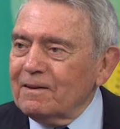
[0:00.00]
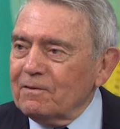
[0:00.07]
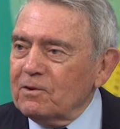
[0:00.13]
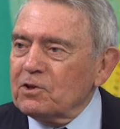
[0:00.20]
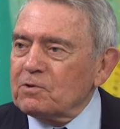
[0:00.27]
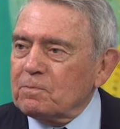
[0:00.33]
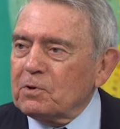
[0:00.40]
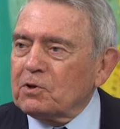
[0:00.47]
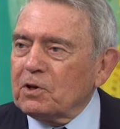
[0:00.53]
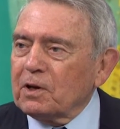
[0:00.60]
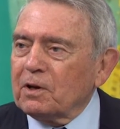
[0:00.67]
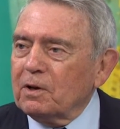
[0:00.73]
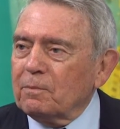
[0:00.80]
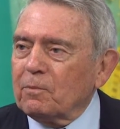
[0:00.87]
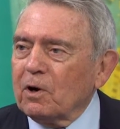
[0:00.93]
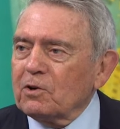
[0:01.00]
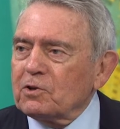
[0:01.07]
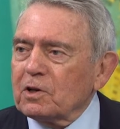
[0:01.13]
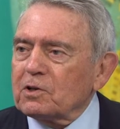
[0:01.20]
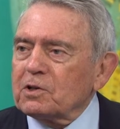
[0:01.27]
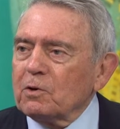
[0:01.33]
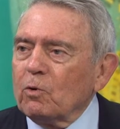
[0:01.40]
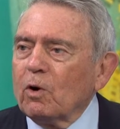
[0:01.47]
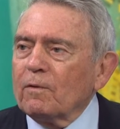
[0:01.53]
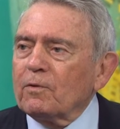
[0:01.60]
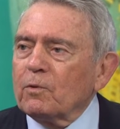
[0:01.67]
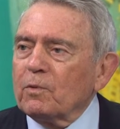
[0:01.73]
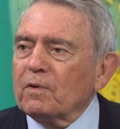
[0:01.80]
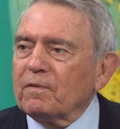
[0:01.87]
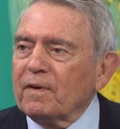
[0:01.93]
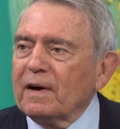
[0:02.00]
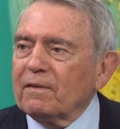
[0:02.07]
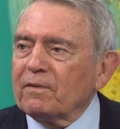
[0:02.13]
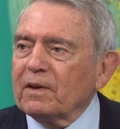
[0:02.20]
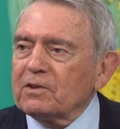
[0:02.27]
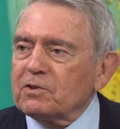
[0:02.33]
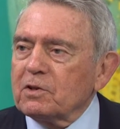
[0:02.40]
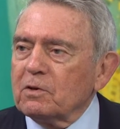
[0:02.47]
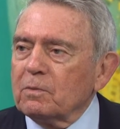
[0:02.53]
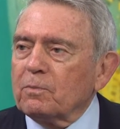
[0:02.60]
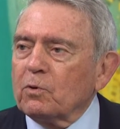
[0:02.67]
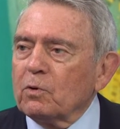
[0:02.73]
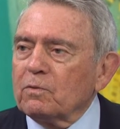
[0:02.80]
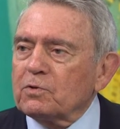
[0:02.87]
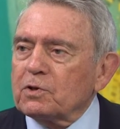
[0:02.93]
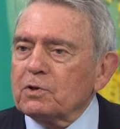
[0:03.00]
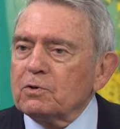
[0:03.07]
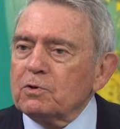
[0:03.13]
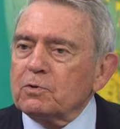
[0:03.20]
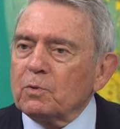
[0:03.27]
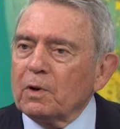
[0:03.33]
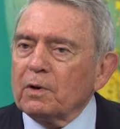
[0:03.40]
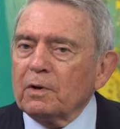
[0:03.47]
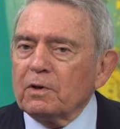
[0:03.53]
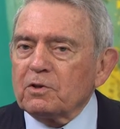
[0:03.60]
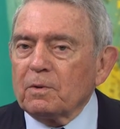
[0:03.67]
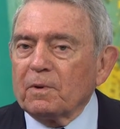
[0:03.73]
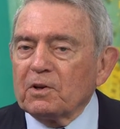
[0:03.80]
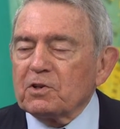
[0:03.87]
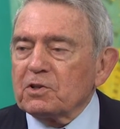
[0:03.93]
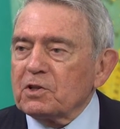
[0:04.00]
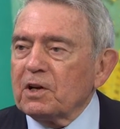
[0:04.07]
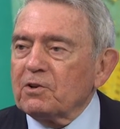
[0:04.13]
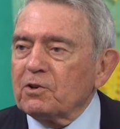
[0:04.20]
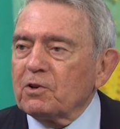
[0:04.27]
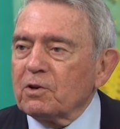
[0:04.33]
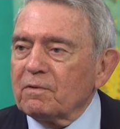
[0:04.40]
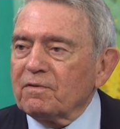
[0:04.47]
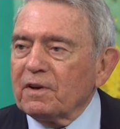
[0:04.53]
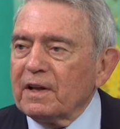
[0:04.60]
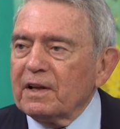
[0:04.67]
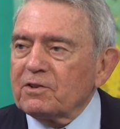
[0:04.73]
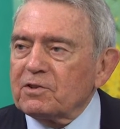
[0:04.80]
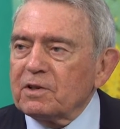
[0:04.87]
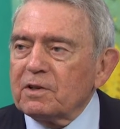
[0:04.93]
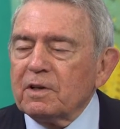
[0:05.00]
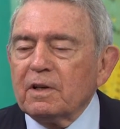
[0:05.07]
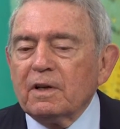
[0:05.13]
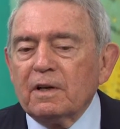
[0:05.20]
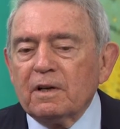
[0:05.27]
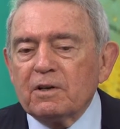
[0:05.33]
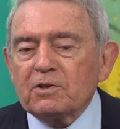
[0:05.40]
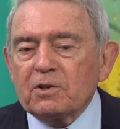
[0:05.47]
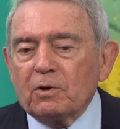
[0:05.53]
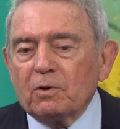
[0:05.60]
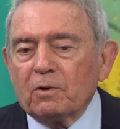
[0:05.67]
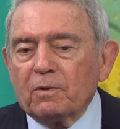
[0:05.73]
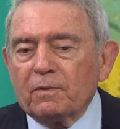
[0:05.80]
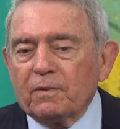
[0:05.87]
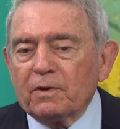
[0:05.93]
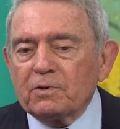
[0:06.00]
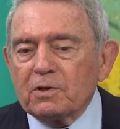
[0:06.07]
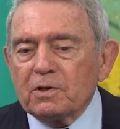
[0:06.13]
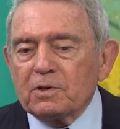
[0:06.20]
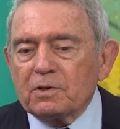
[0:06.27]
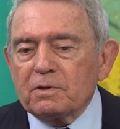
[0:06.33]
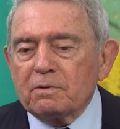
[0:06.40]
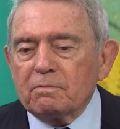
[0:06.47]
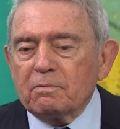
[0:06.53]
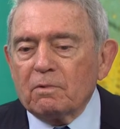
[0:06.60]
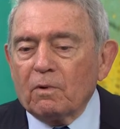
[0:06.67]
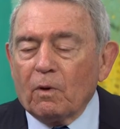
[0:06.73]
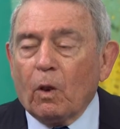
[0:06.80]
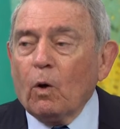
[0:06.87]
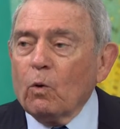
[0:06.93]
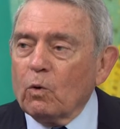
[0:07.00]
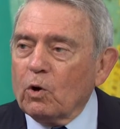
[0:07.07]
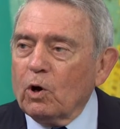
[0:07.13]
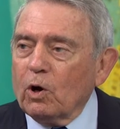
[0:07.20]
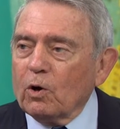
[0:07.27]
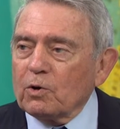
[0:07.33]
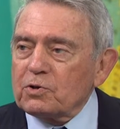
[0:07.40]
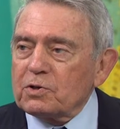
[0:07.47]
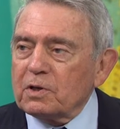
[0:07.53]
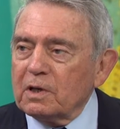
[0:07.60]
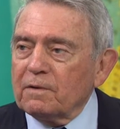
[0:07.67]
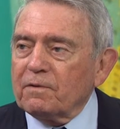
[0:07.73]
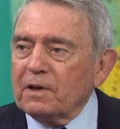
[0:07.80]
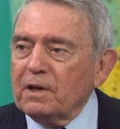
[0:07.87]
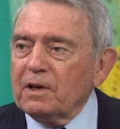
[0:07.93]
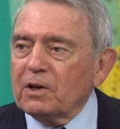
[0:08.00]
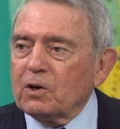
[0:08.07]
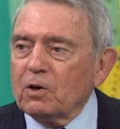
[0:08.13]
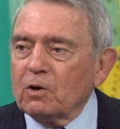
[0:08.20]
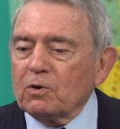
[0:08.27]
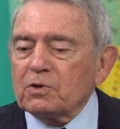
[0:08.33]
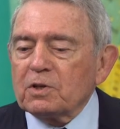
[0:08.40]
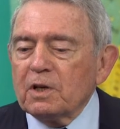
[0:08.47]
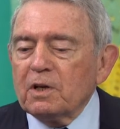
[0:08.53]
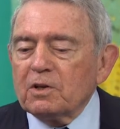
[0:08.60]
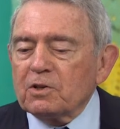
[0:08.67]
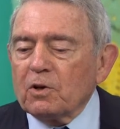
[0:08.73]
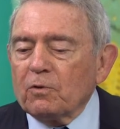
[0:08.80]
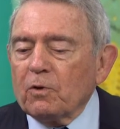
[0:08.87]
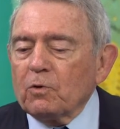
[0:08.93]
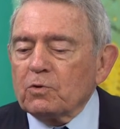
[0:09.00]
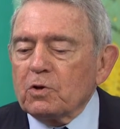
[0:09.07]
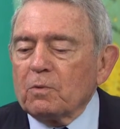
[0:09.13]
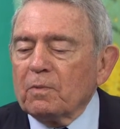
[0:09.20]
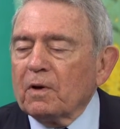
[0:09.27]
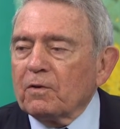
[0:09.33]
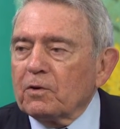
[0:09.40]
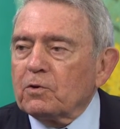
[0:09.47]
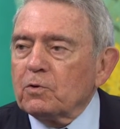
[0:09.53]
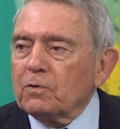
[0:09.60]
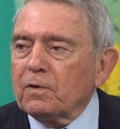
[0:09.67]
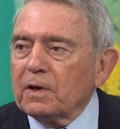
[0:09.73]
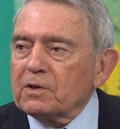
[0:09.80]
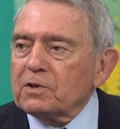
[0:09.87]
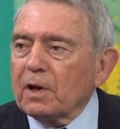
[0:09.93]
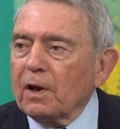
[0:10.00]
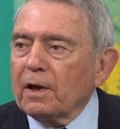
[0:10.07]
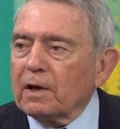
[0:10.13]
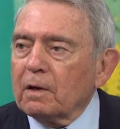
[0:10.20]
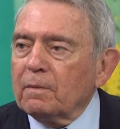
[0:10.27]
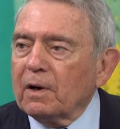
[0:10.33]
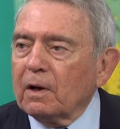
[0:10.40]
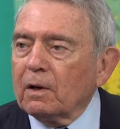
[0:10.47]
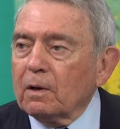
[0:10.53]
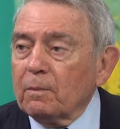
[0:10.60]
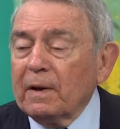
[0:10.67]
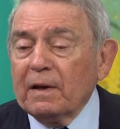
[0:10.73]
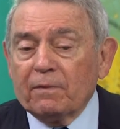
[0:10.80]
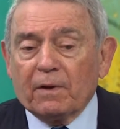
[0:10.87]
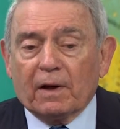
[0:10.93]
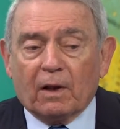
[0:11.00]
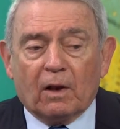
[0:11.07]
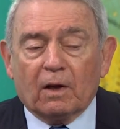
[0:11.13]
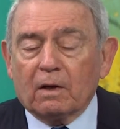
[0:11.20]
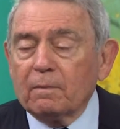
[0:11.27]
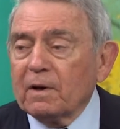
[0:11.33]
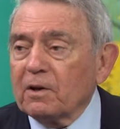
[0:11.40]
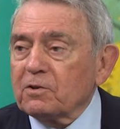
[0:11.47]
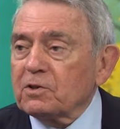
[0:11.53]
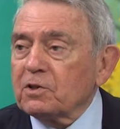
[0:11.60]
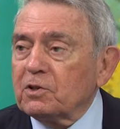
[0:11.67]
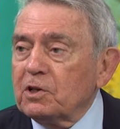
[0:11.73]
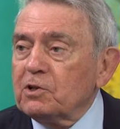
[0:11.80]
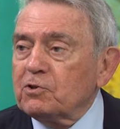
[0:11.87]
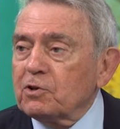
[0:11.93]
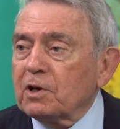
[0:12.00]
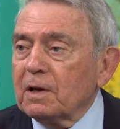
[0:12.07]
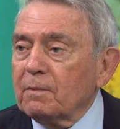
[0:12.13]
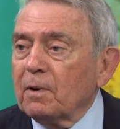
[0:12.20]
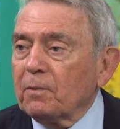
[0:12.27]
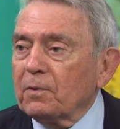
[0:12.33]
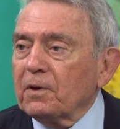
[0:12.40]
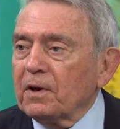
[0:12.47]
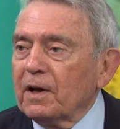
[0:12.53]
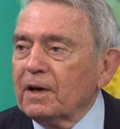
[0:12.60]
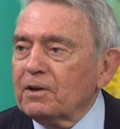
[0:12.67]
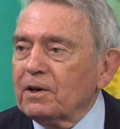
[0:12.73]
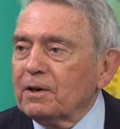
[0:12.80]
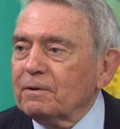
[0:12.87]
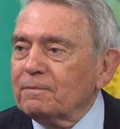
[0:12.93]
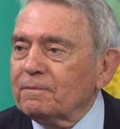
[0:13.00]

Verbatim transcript: this particular project. So often we find things that improve schools. Well, somebody says, how are you going to finance it? So this is low cost, if any cost. So those are among the two things I like about it. The main thing I like about it is the teacher came up with an idea.